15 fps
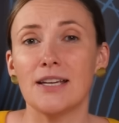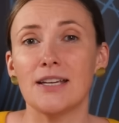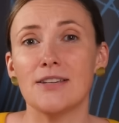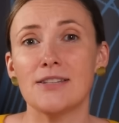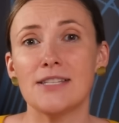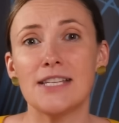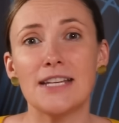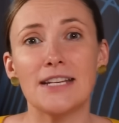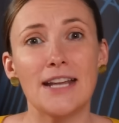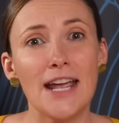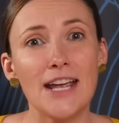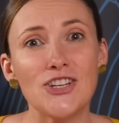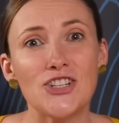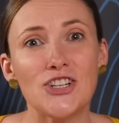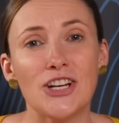You see,
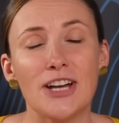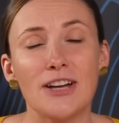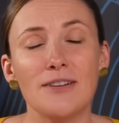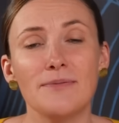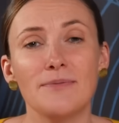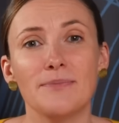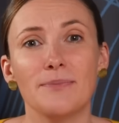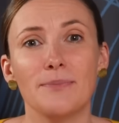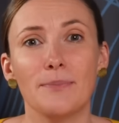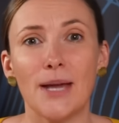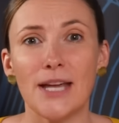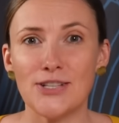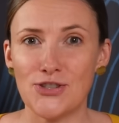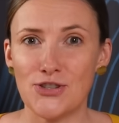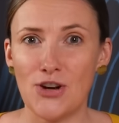nature
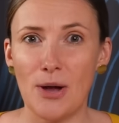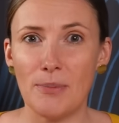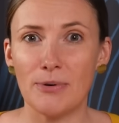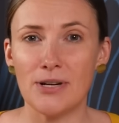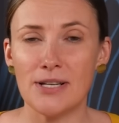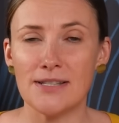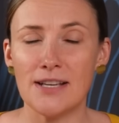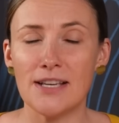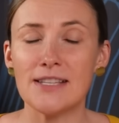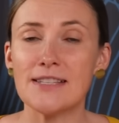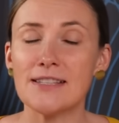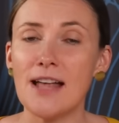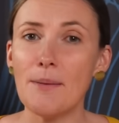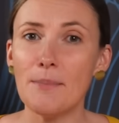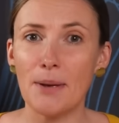made strawberries a
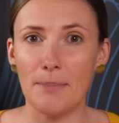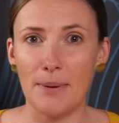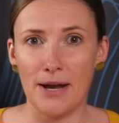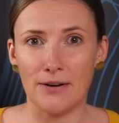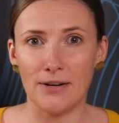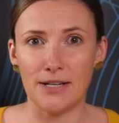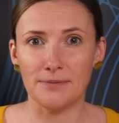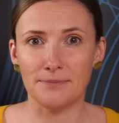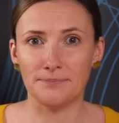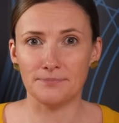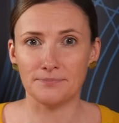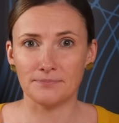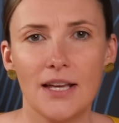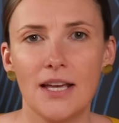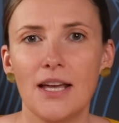summer berry
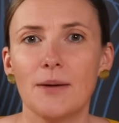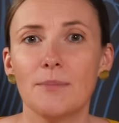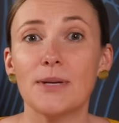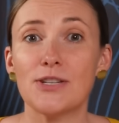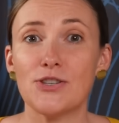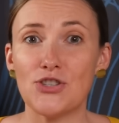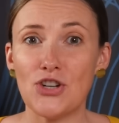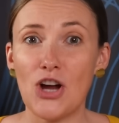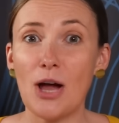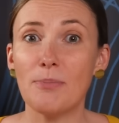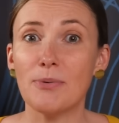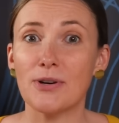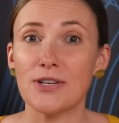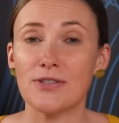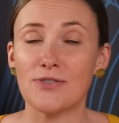because
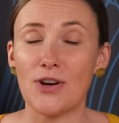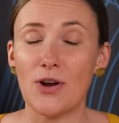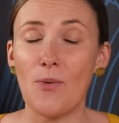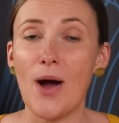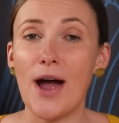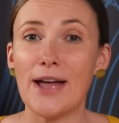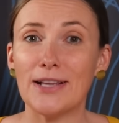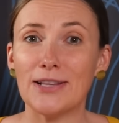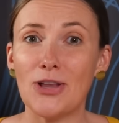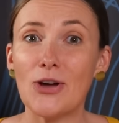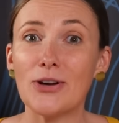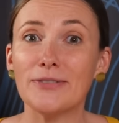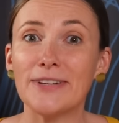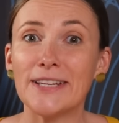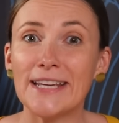strawberries require a
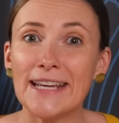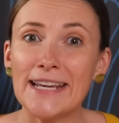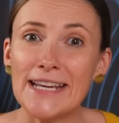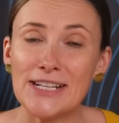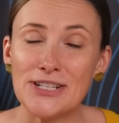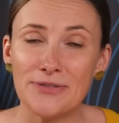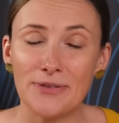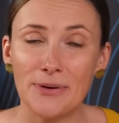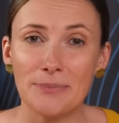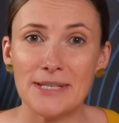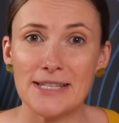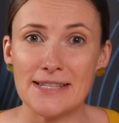lot of heat from the